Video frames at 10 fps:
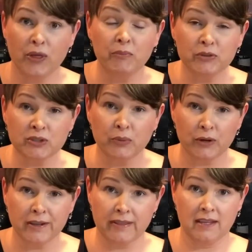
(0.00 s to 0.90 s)
the most
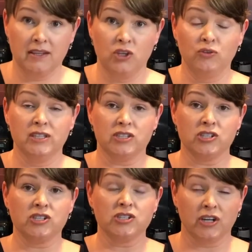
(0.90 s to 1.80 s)
important thing that you need to
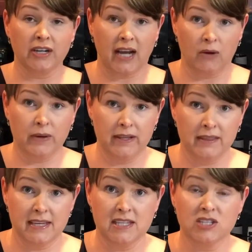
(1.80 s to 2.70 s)
start out with
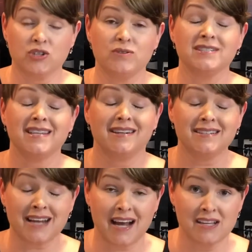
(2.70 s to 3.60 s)
is to
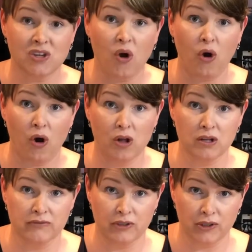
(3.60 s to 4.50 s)
sanitize all
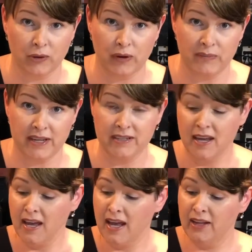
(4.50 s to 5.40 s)
of your equipment.
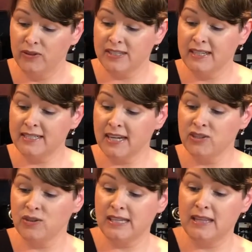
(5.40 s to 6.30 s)
And you
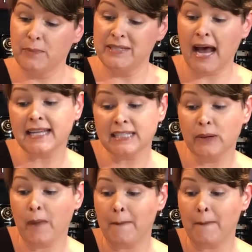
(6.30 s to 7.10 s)
sanitize using the potassium